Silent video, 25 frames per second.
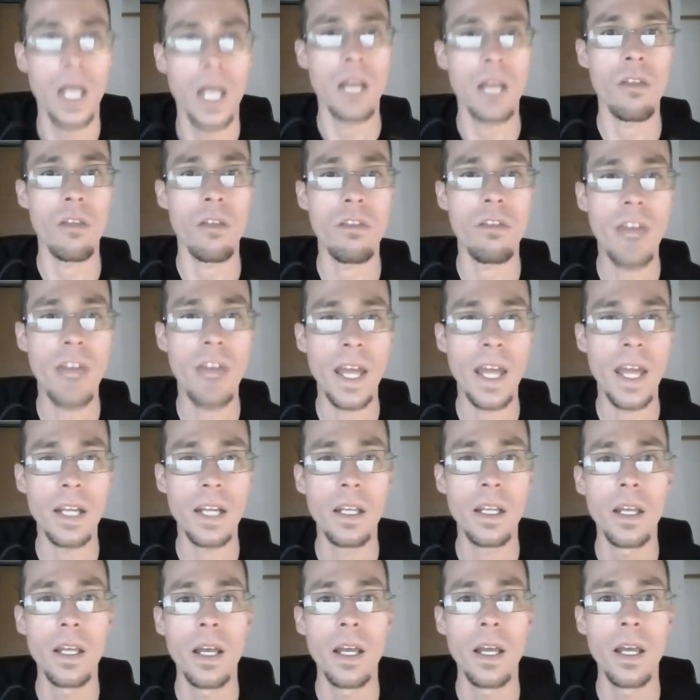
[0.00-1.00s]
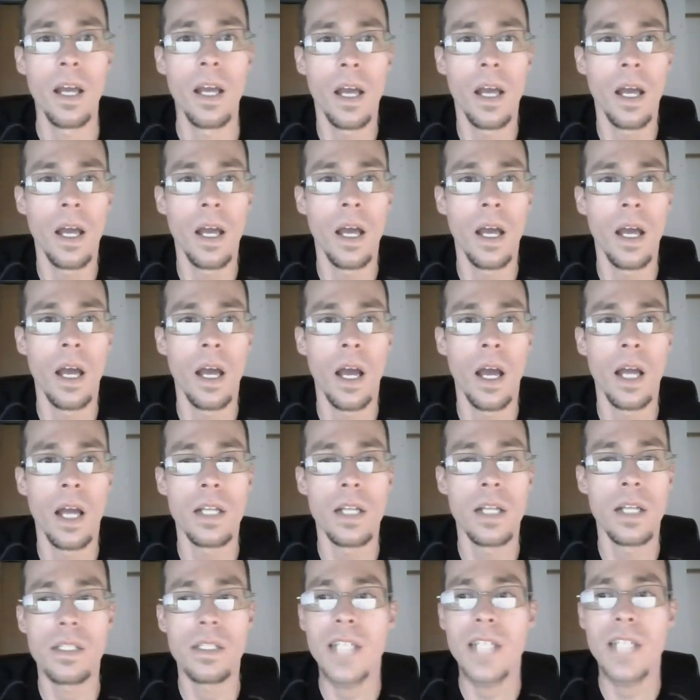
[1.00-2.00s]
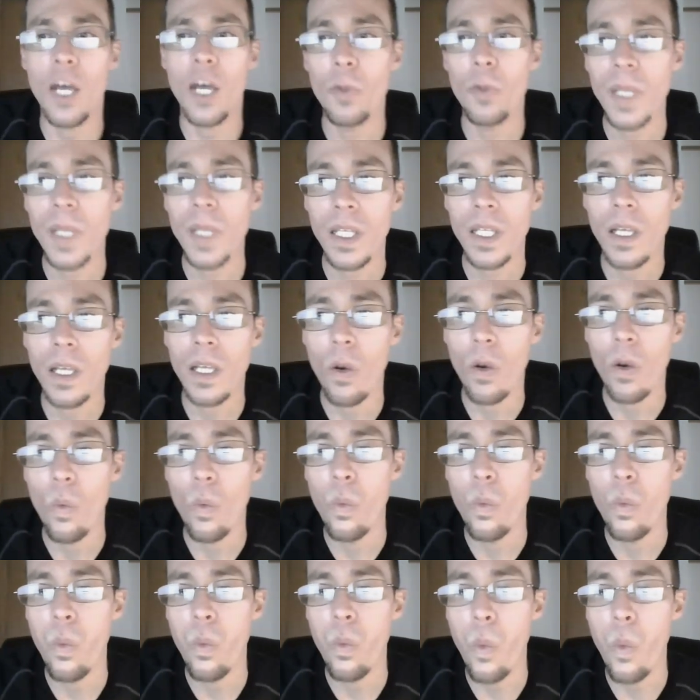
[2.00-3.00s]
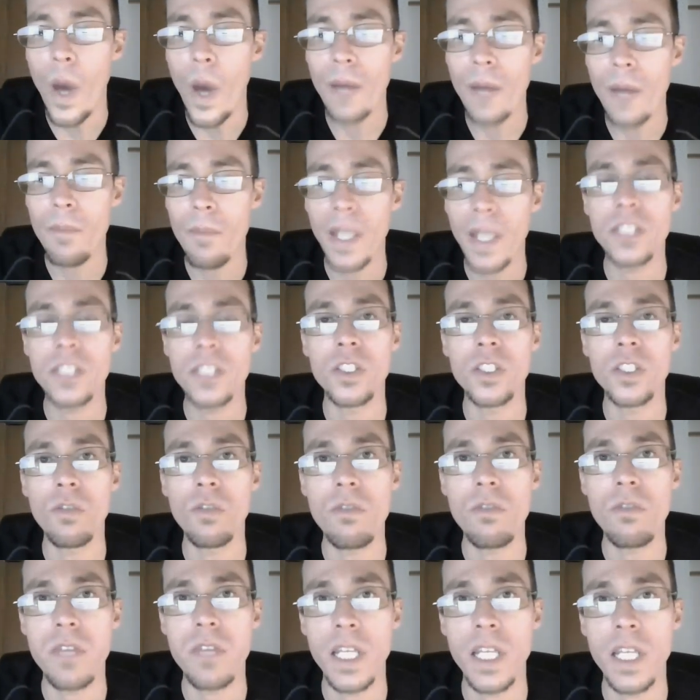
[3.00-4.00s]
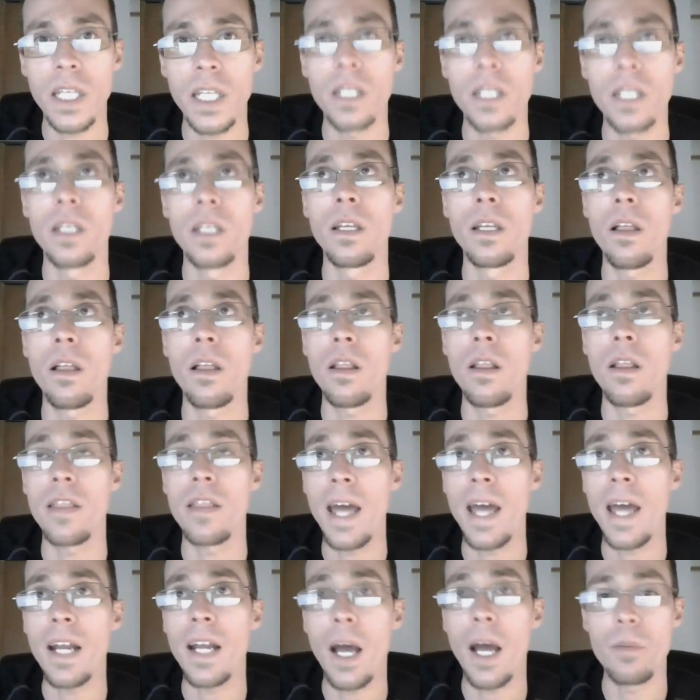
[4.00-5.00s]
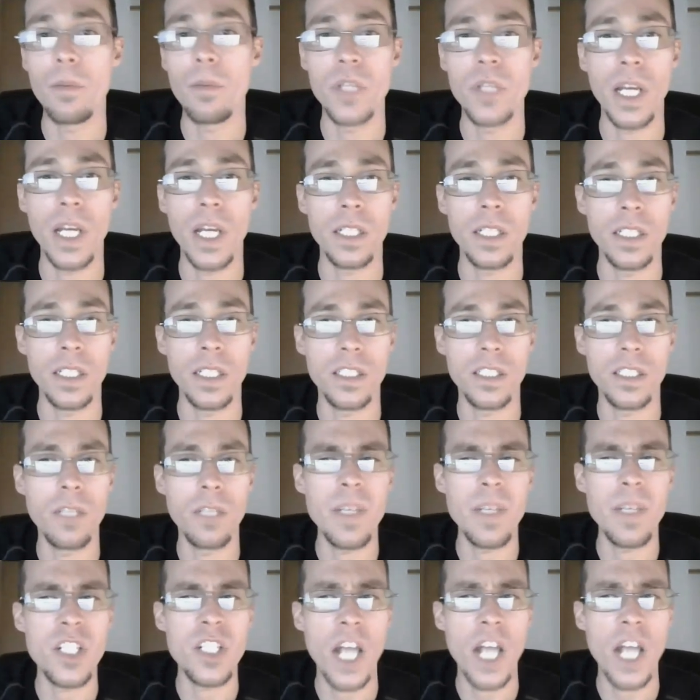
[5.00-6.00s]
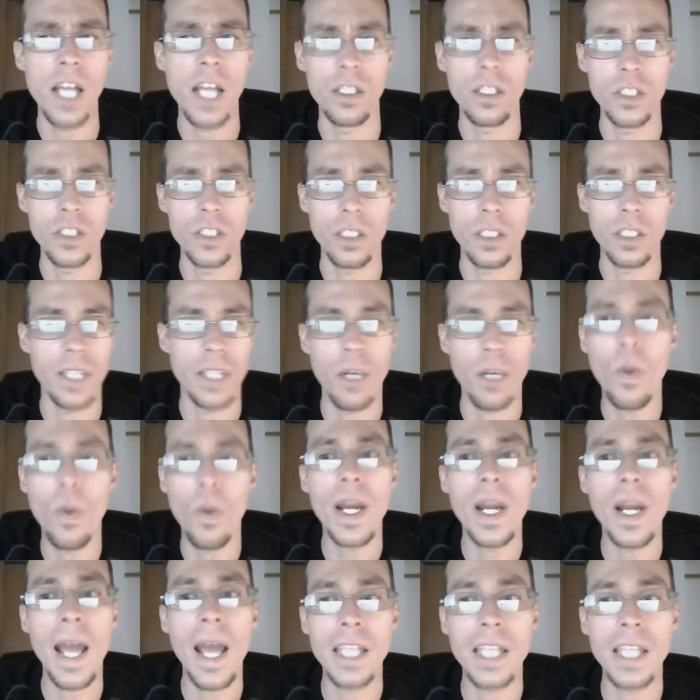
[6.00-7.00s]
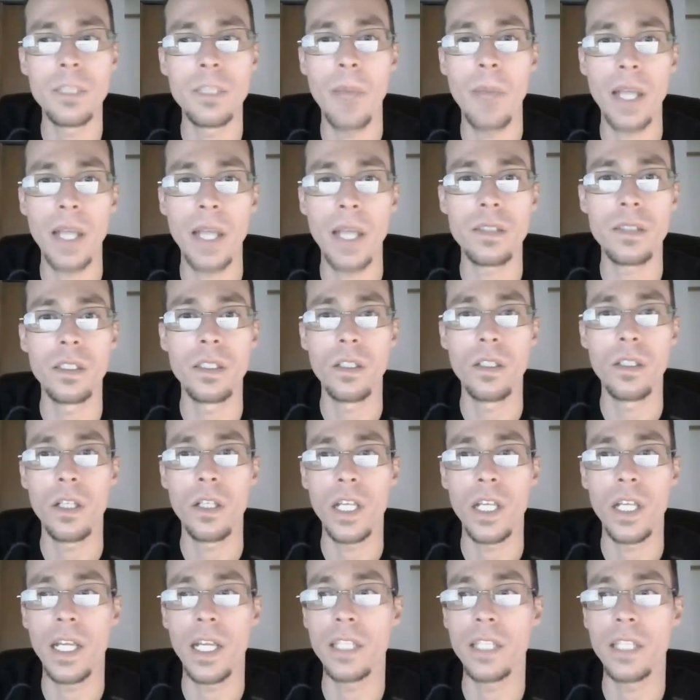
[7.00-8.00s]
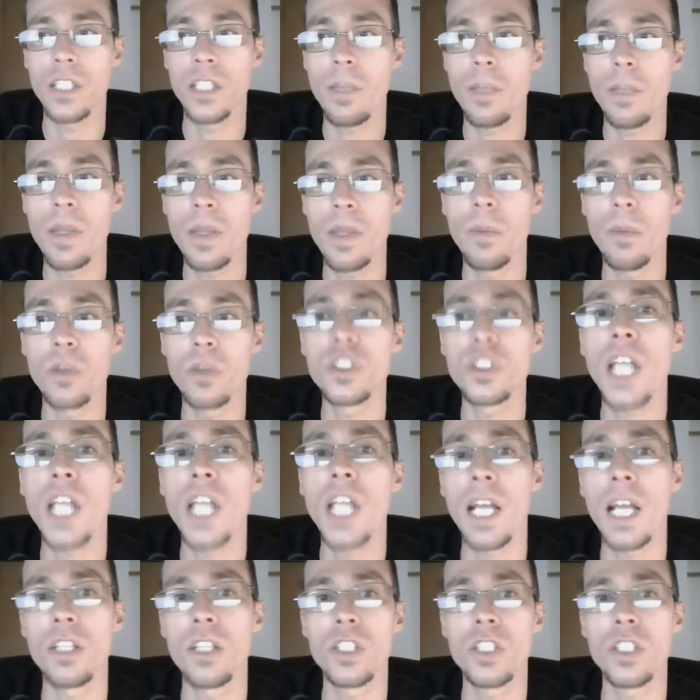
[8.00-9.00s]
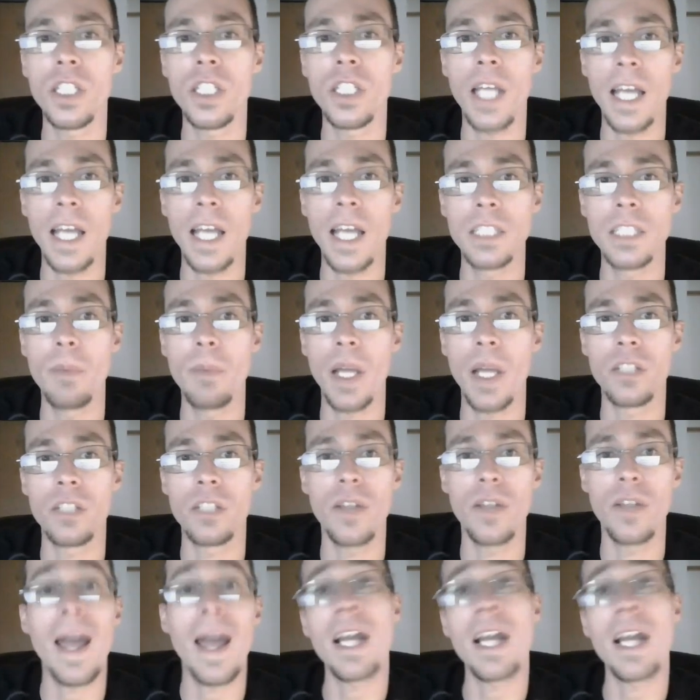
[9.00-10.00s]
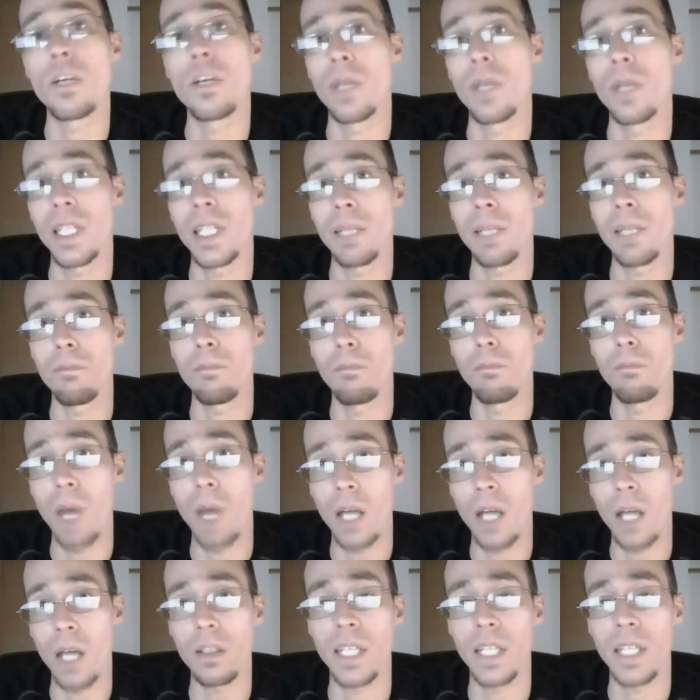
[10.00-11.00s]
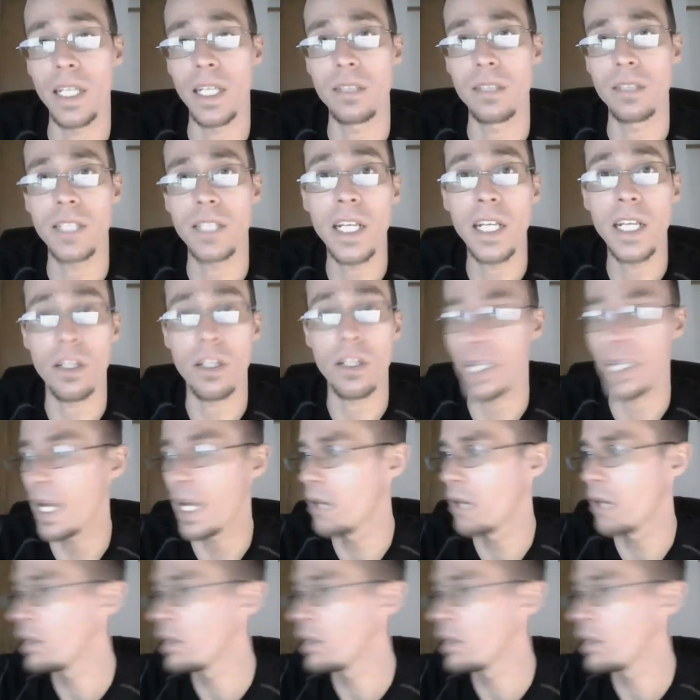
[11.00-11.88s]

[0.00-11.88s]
Then tell me what makes you think that object is going to be challenging. Like what aspect is going to be the most challenging aspect to accurately model in Tinkercad?